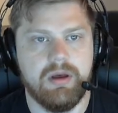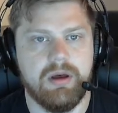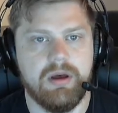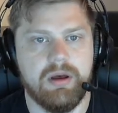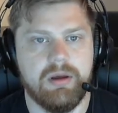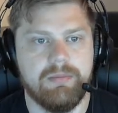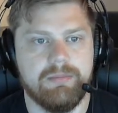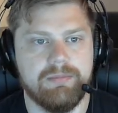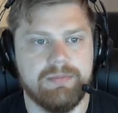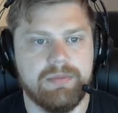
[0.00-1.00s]
Um,
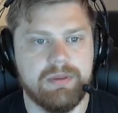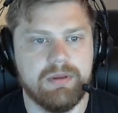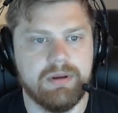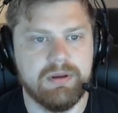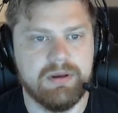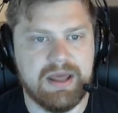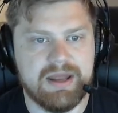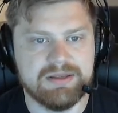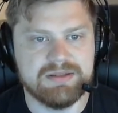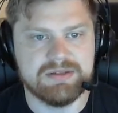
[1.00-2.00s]

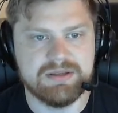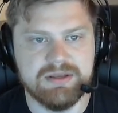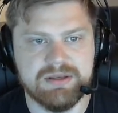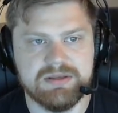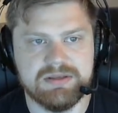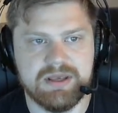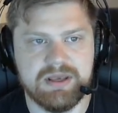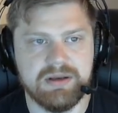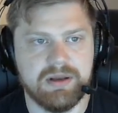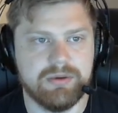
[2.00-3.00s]
Natas is
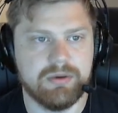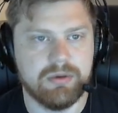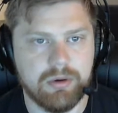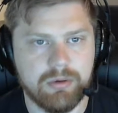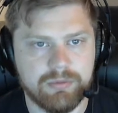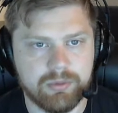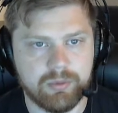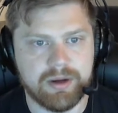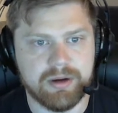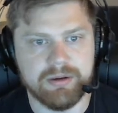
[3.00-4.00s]
another
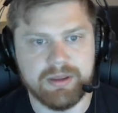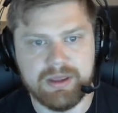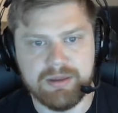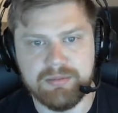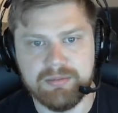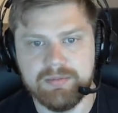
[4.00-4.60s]
over-the-wire game